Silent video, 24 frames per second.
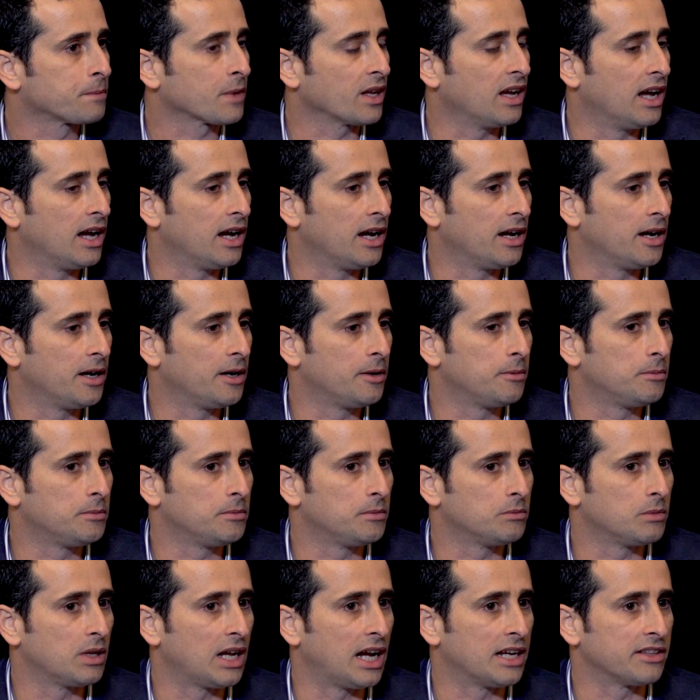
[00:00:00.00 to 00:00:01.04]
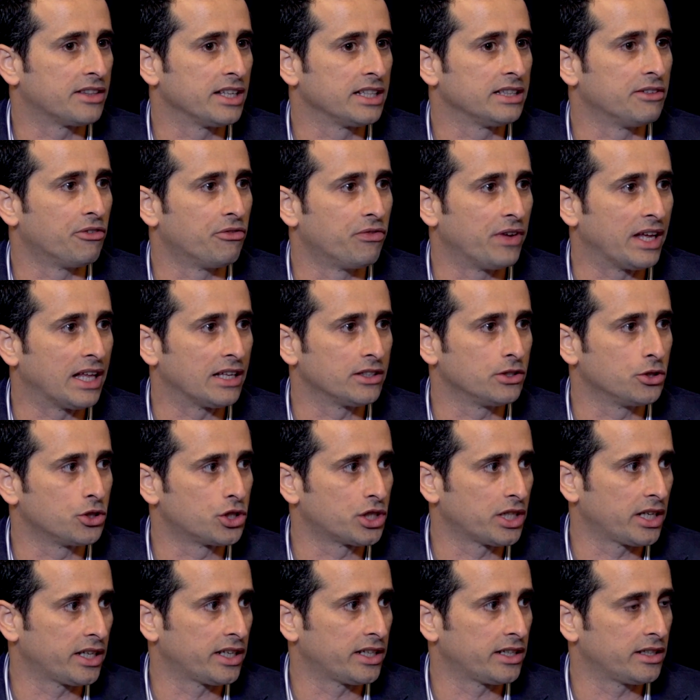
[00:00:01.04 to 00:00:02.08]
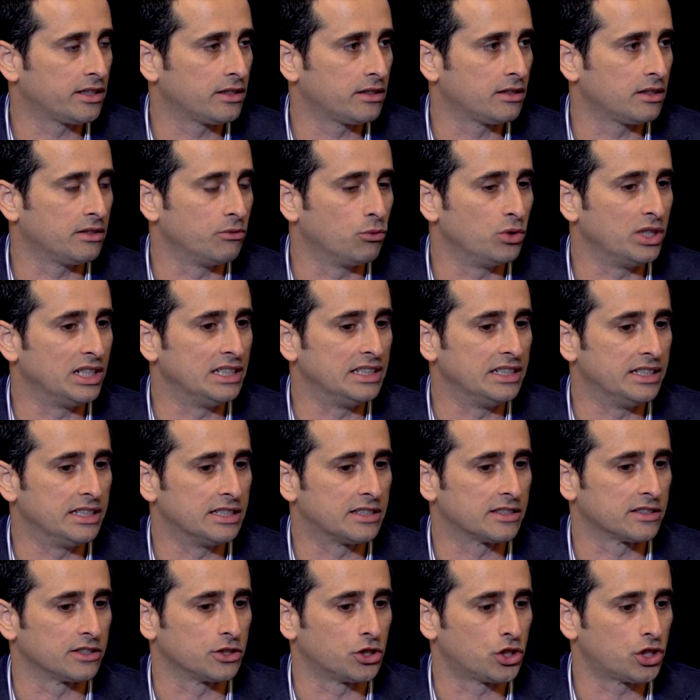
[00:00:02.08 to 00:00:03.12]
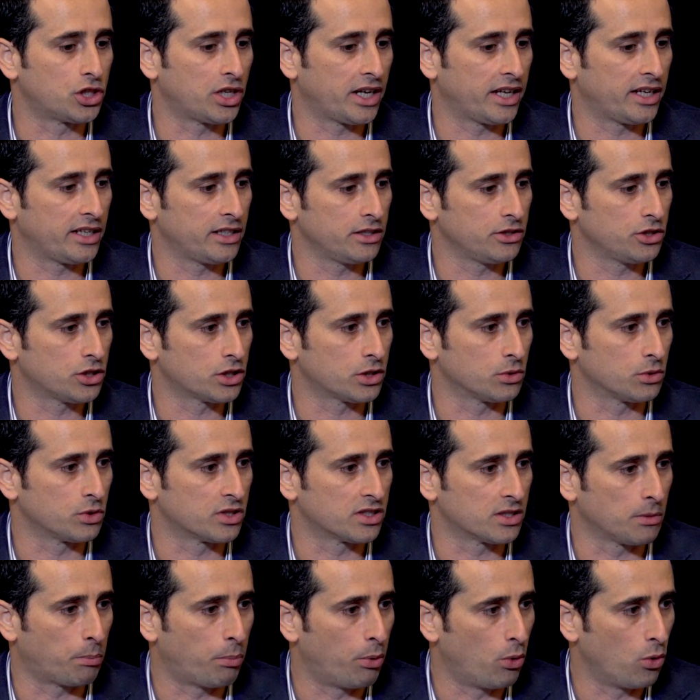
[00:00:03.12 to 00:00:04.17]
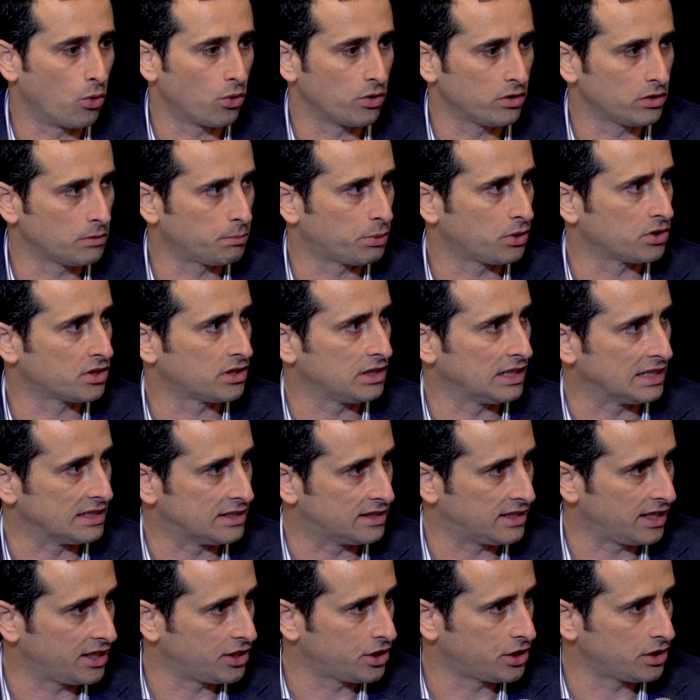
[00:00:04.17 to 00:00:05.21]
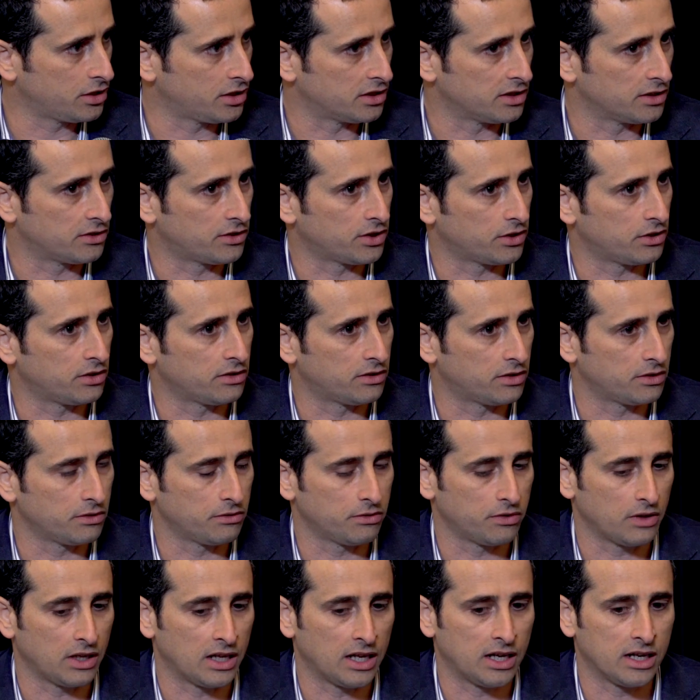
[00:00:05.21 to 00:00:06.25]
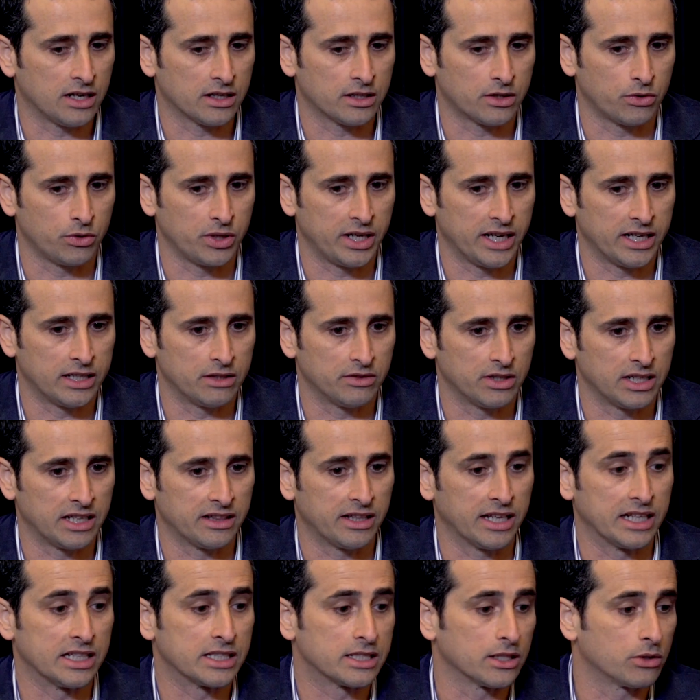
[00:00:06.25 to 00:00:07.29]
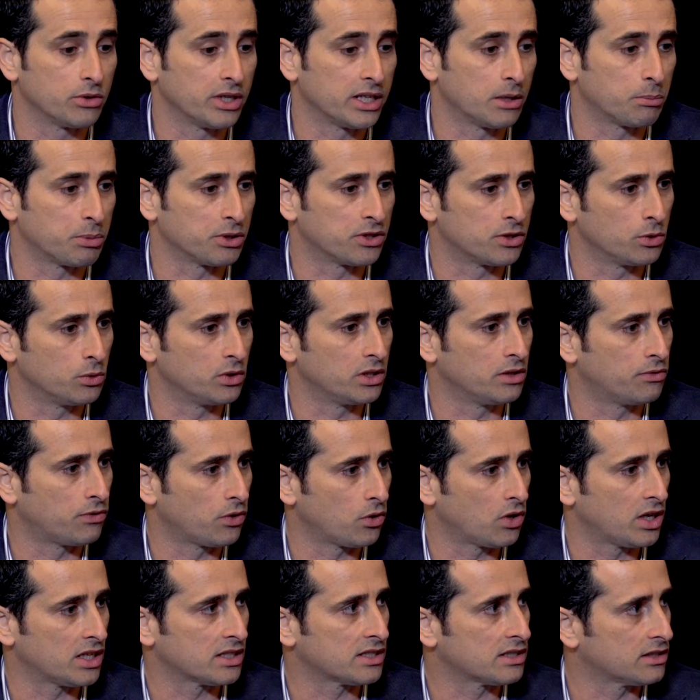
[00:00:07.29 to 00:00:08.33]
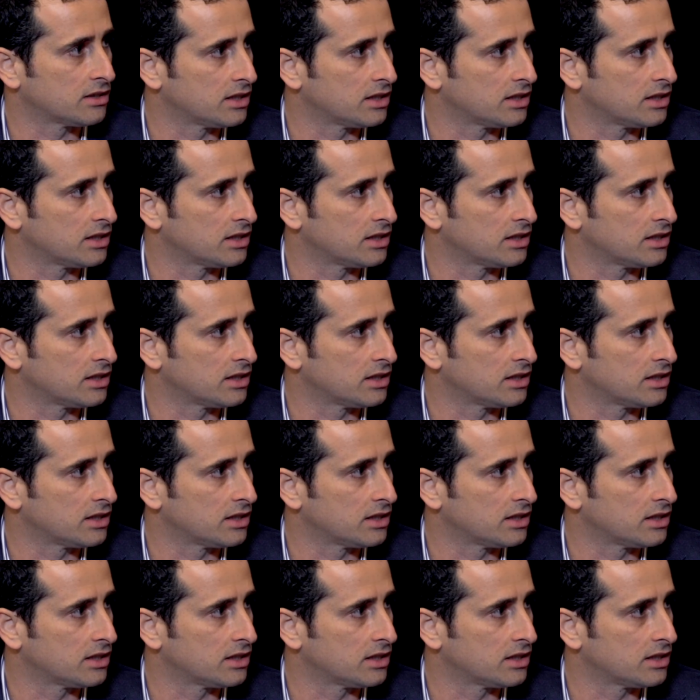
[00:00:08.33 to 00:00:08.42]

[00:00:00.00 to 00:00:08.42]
I think the value chain really needs to change to support personalization and iterative creative, and I think it's a great opportunity for us.